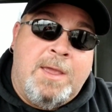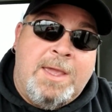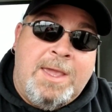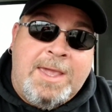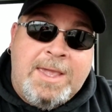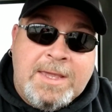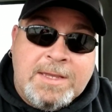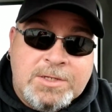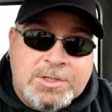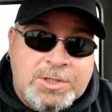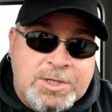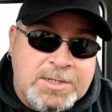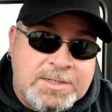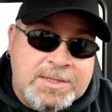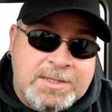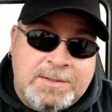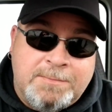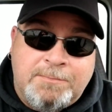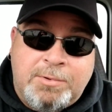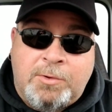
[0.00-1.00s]
He is
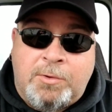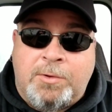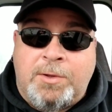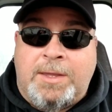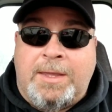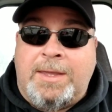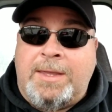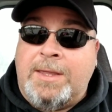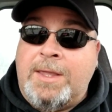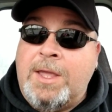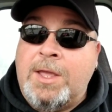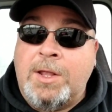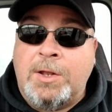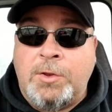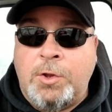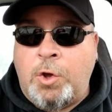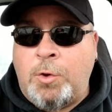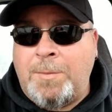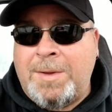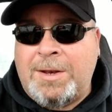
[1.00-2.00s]
just an employee,
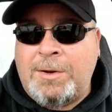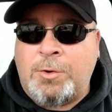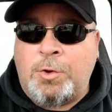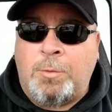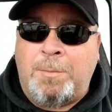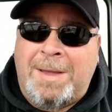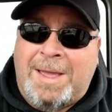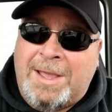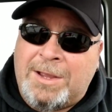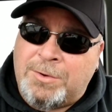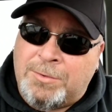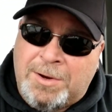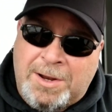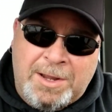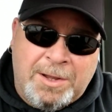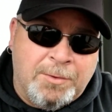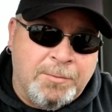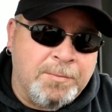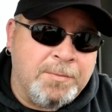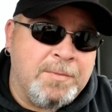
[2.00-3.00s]
no medical
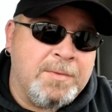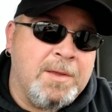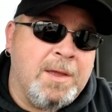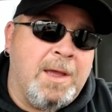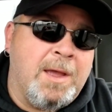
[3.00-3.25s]
background,